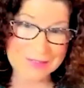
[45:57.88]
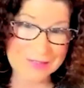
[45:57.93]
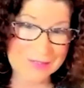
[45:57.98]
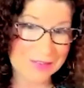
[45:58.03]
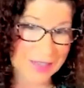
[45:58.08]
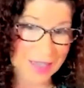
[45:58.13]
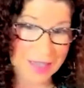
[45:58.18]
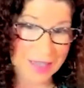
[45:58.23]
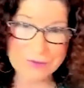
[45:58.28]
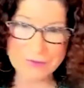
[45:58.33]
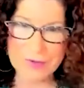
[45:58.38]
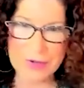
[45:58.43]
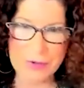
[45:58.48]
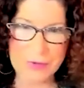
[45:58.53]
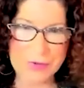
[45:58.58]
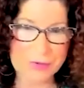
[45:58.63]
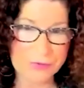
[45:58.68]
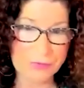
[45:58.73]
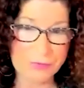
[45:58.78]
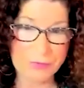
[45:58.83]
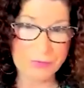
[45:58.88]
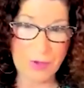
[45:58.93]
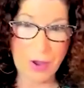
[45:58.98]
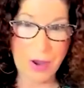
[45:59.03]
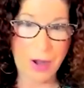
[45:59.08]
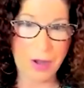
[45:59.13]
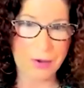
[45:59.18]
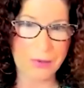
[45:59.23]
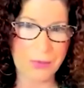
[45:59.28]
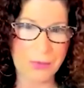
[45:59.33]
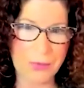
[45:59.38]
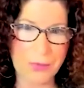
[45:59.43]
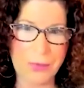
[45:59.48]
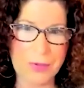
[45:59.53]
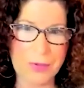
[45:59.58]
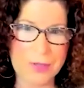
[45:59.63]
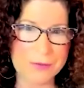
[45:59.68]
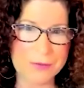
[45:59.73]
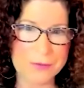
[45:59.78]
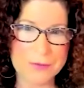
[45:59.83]
get very far
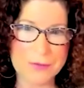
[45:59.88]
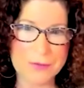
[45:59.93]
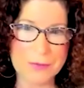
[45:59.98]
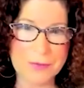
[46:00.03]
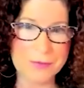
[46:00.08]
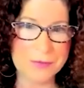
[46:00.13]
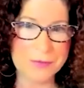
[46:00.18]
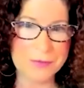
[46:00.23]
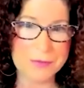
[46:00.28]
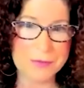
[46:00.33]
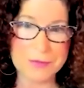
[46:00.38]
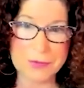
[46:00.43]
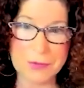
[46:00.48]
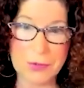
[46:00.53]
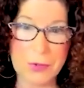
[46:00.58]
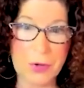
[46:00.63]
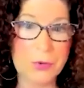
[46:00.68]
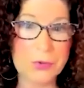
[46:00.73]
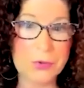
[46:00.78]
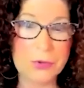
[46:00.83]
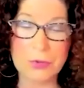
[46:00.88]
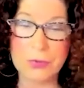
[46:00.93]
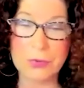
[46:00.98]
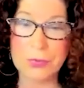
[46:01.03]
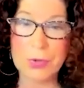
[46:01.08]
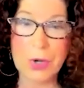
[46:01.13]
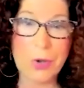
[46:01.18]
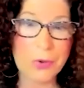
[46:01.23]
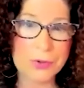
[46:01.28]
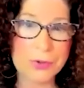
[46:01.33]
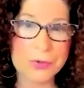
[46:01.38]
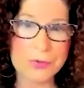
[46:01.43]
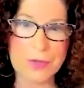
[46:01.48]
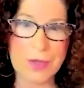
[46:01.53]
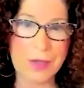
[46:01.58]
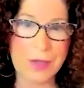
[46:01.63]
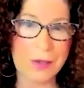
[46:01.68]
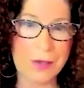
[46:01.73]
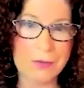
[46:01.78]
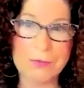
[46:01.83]
with your own growth
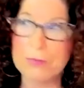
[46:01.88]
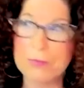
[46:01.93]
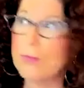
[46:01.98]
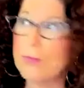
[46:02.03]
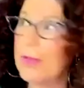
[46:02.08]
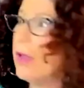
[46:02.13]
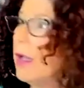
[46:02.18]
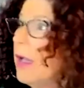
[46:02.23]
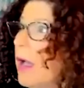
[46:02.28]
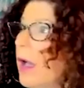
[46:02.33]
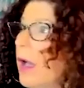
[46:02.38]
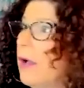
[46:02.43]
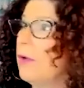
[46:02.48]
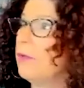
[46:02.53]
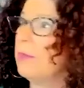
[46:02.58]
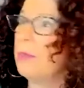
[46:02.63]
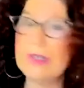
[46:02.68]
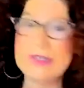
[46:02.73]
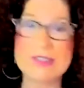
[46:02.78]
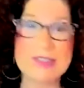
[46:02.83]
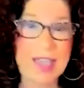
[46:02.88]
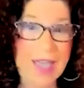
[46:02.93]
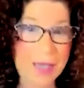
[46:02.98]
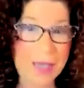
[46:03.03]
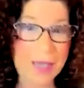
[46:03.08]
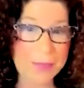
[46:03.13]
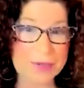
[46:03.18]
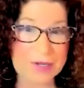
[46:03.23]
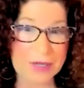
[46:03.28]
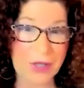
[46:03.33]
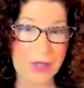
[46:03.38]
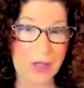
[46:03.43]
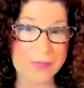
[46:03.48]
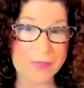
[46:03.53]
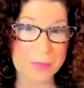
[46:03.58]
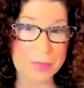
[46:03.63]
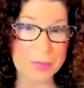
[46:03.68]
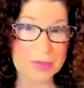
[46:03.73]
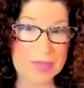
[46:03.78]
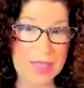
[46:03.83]
of of what's happening on
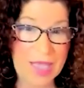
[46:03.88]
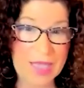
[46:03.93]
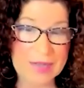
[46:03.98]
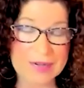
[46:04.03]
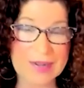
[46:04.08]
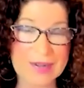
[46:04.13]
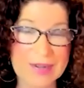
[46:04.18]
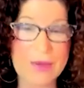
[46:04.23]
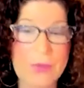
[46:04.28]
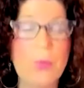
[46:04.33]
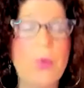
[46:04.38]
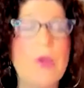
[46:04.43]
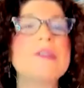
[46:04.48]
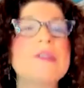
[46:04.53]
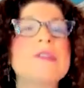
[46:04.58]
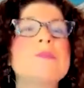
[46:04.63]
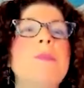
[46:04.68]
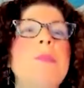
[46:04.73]
the planet and what's